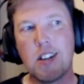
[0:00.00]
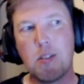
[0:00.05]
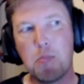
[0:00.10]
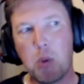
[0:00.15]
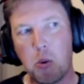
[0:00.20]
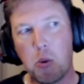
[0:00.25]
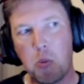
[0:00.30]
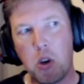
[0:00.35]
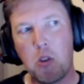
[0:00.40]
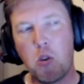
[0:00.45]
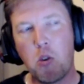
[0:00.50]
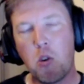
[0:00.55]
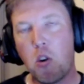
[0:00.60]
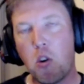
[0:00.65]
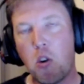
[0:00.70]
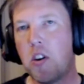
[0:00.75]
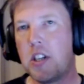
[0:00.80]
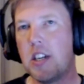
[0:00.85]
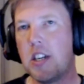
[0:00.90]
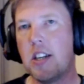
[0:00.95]
but we were
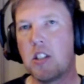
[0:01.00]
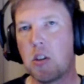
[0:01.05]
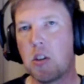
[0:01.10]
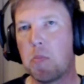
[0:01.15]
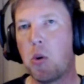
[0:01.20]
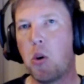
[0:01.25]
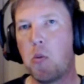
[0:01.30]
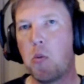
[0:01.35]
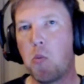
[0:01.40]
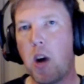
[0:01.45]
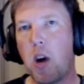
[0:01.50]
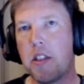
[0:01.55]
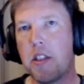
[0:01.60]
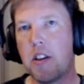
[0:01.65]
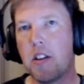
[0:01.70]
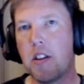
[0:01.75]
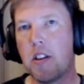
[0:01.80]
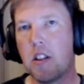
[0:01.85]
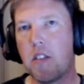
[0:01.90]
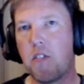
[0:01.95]
already at a point where
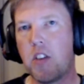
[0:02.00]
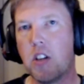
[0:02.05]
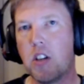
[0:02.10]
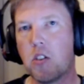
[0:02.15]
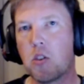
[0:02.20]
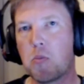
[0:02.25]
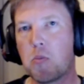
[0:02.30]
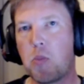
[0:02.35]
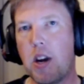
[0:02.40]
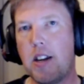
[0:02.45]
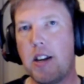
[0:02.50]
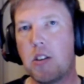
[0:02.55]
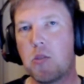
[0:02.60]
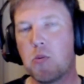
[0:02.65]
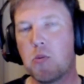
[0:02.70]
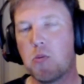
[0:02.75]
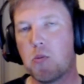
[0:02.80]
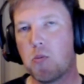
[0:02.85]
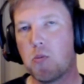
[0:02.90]
the field spread